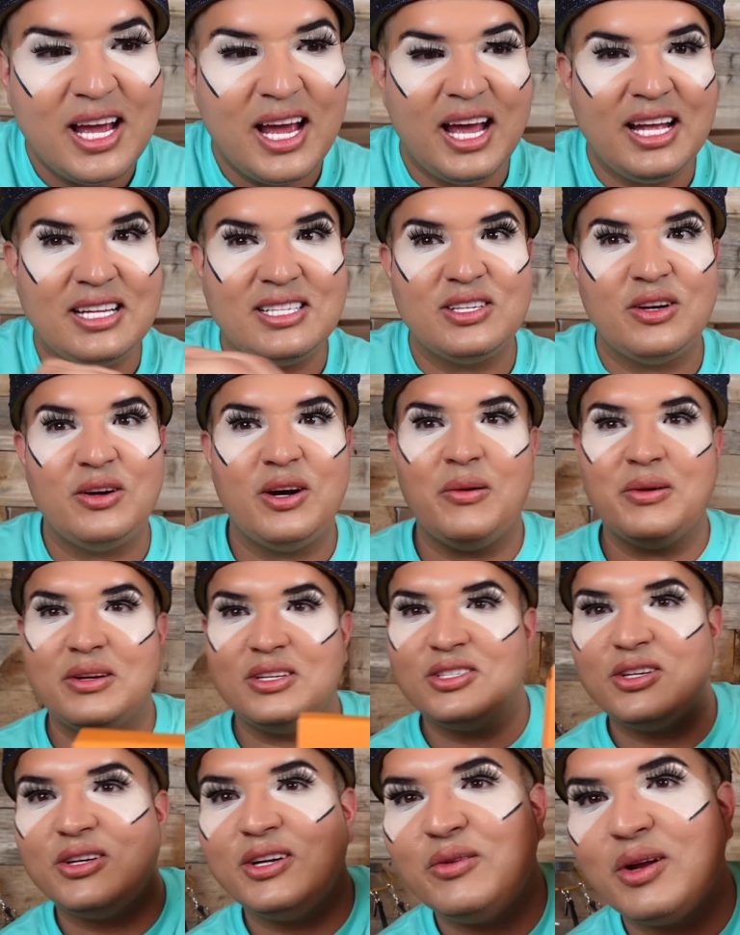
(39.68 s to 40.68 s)
And so I wanna
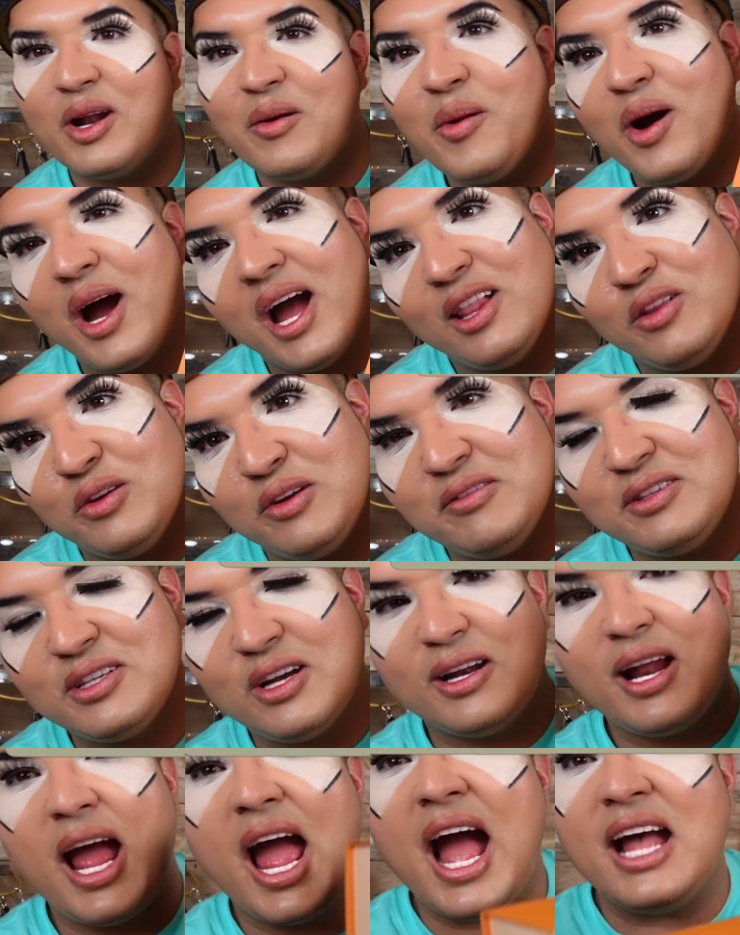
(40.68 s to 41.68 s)
show you what I bought at Louis
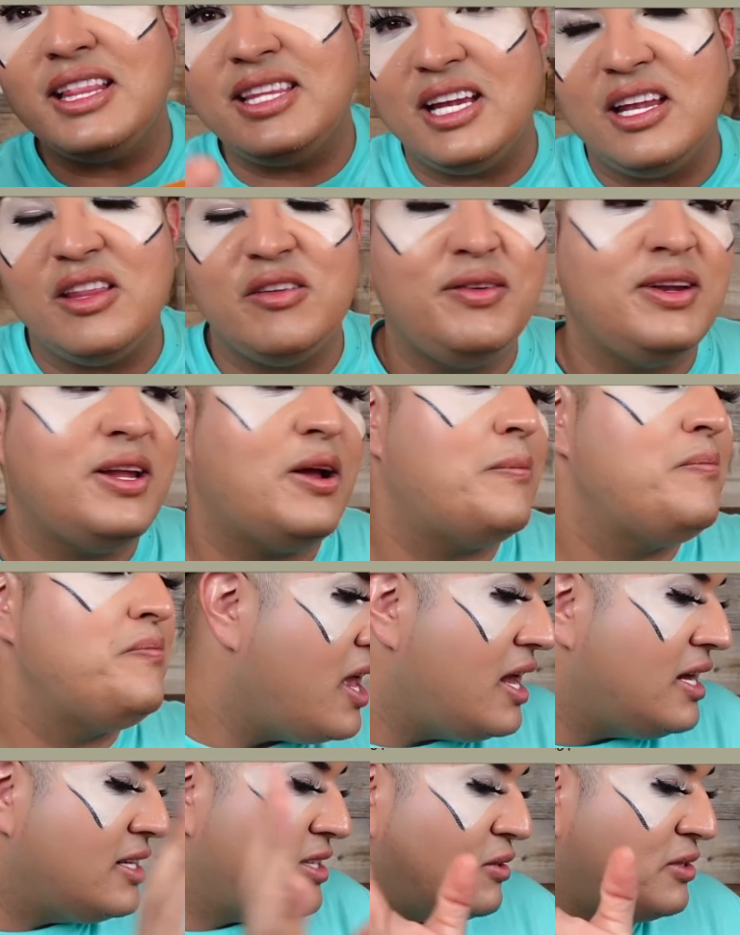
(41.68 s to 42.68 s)
Vuitton at the end of the video.
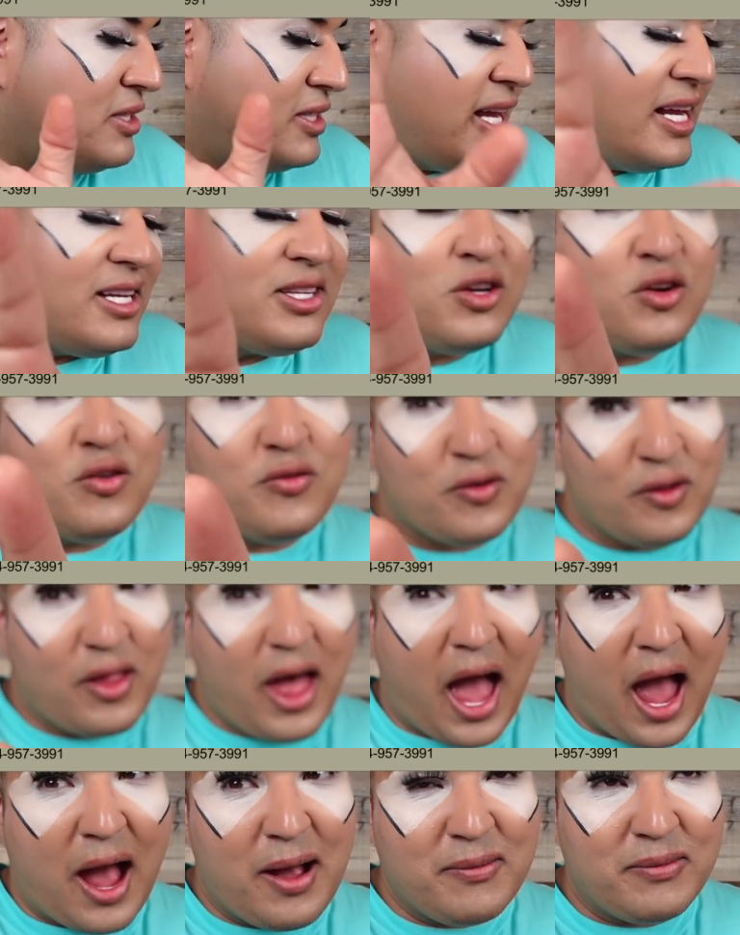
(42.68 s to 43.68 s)
So stay tuned for
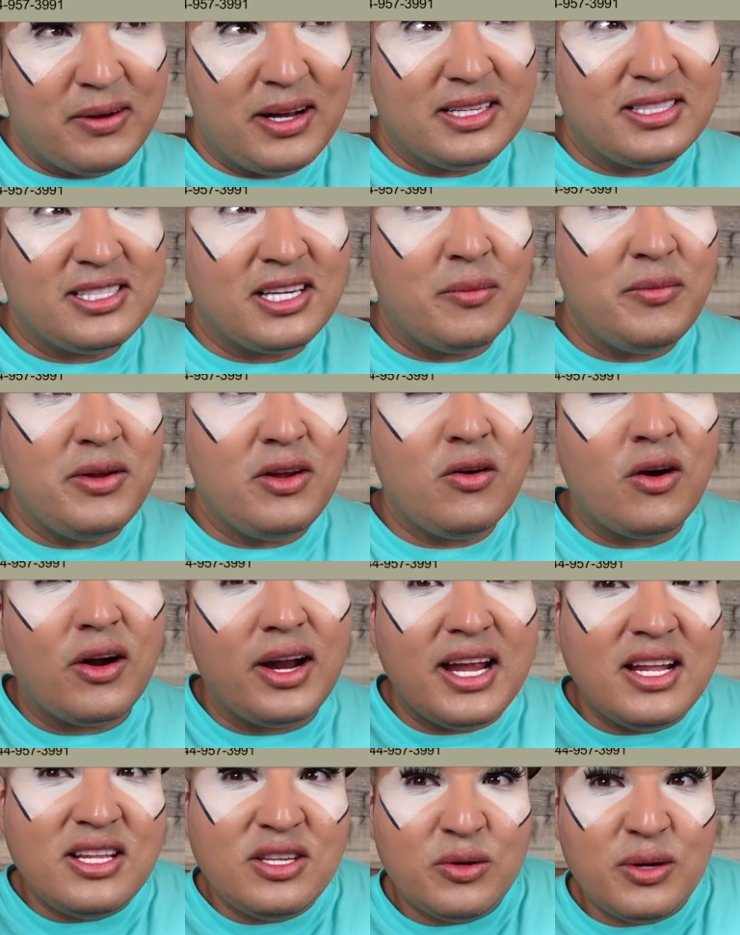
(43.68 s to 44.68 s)
that because some of you are
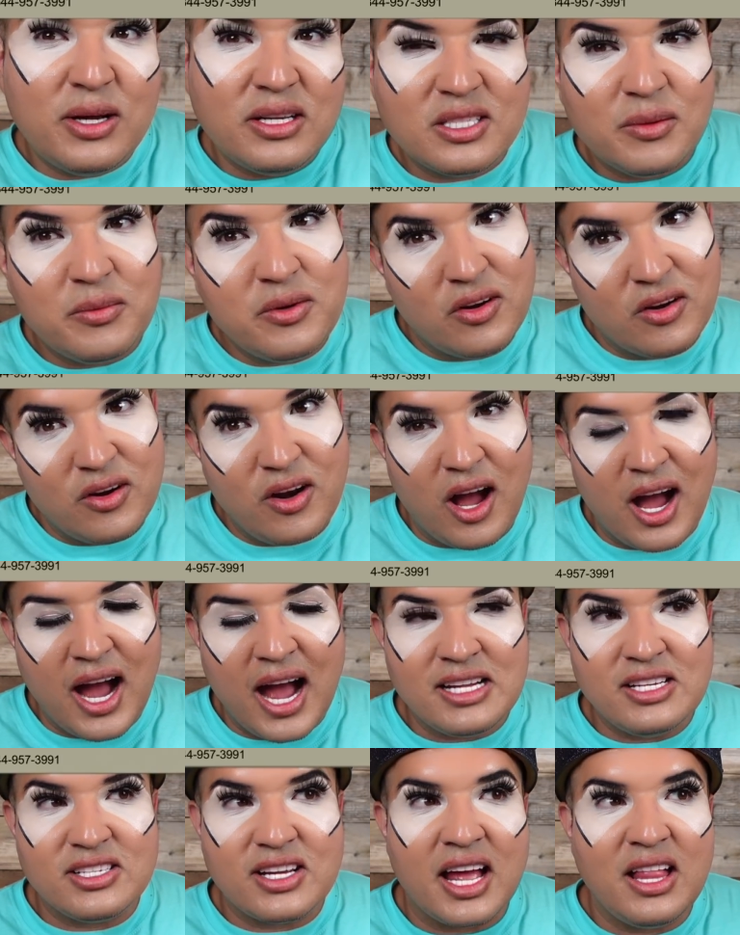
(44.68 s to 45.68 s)
into it, some of you are not.
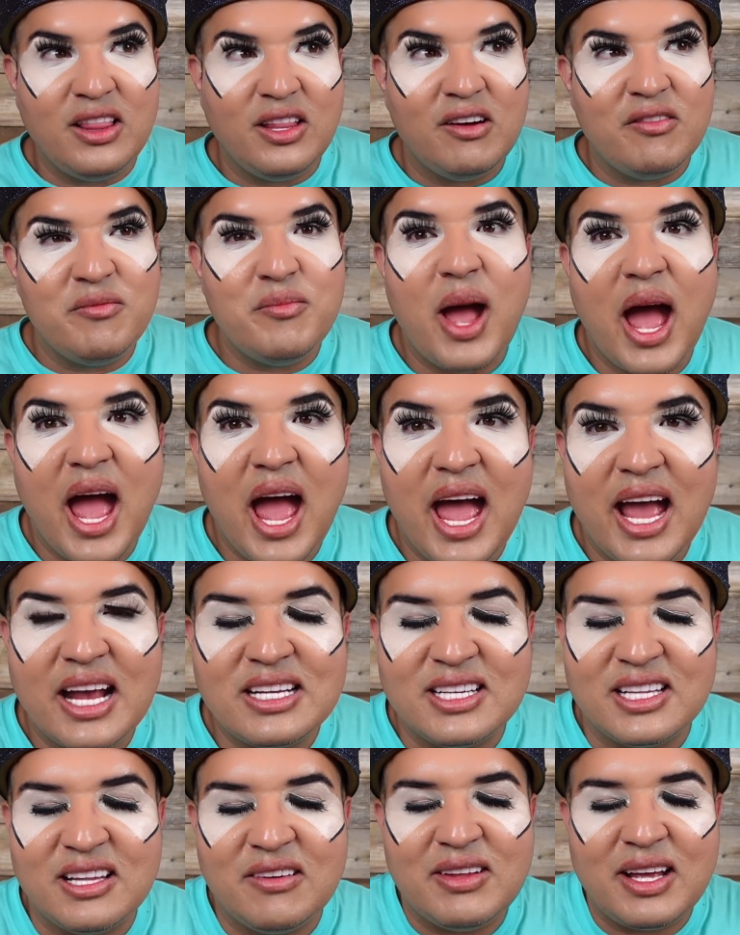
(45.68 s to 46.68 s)
I just, I love
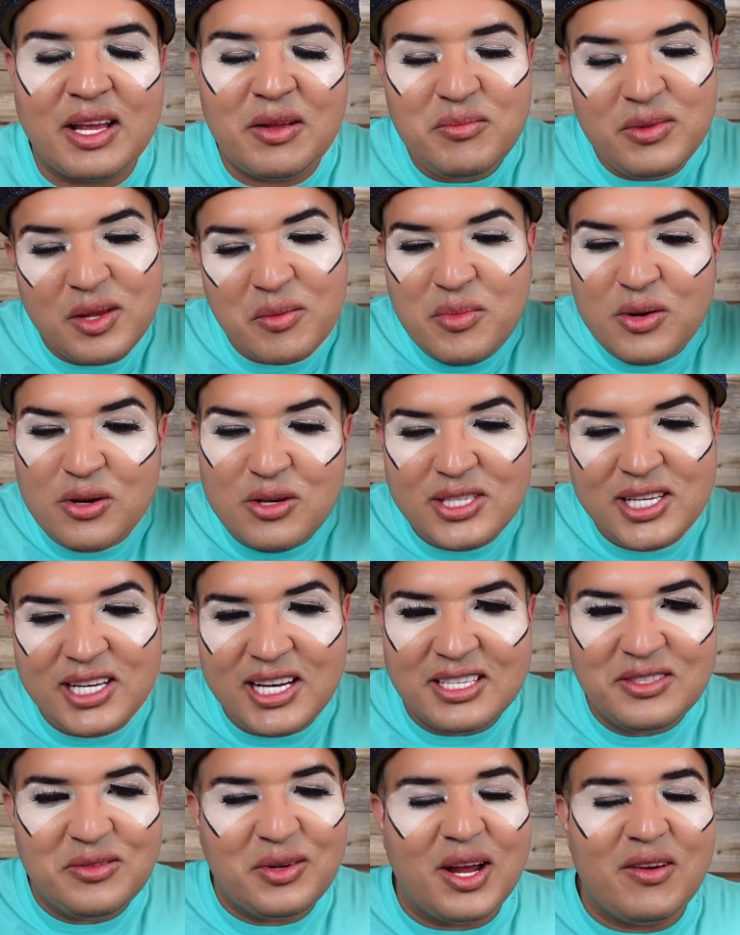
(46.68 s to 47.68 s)
bags. I love like the
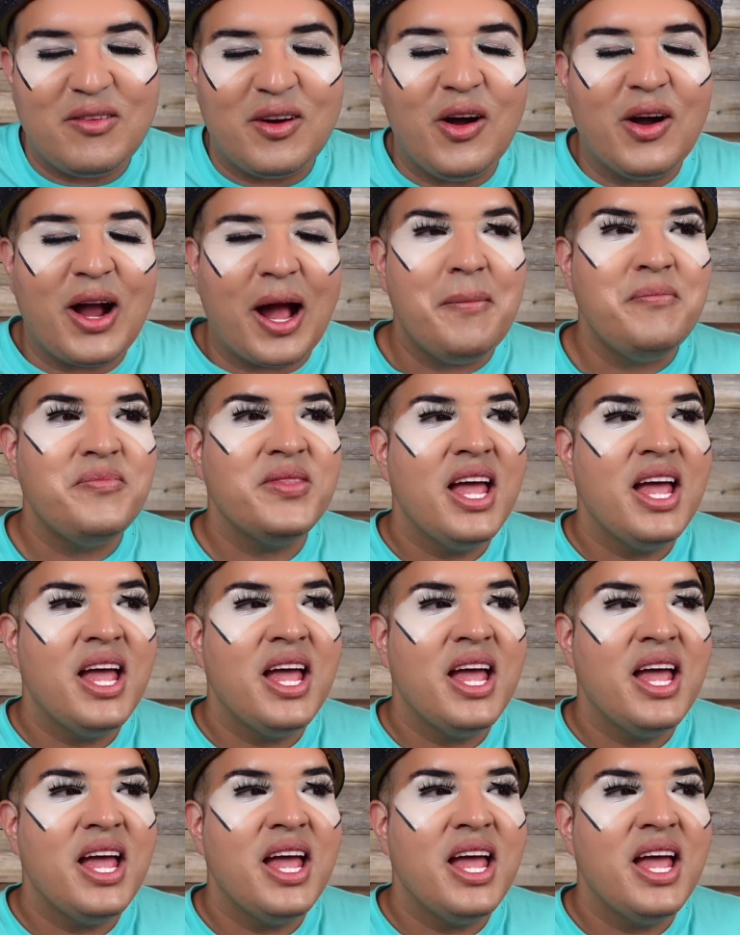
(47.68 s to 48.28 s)
booziness, whatever. Okay.